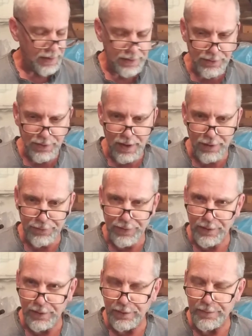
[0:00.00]
You have
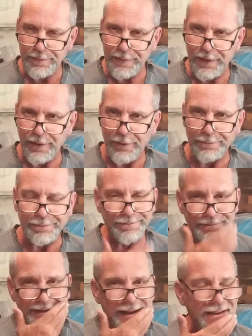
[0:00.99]
to,
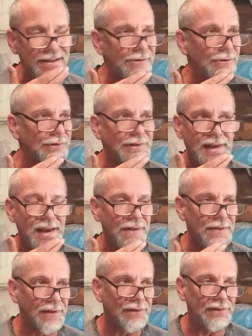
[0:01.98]
to
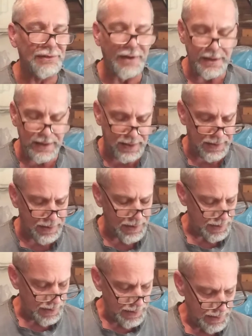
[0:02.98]
understand the psyche
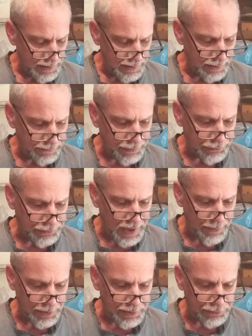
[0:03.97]
of the
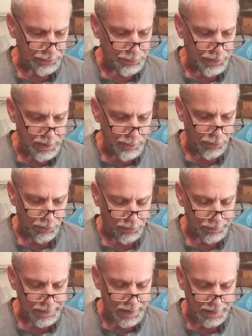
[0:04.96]
Japanese people
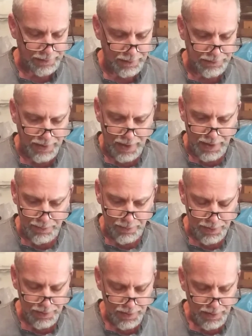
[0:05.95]
at the time.
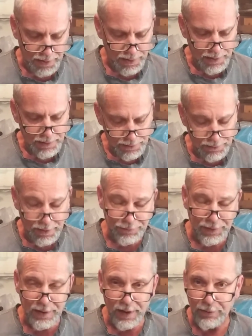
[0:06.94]
You have
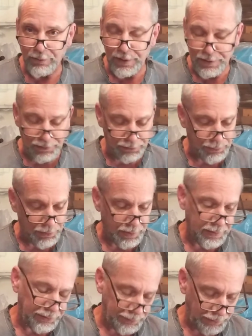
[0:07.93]
to kind of read this
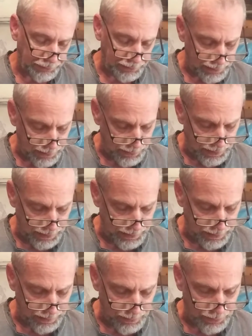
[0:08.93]
book, especially the
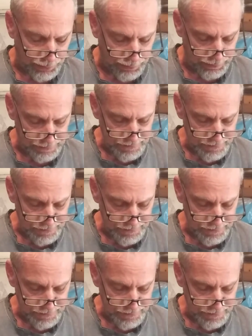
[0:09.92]
beginning of the book.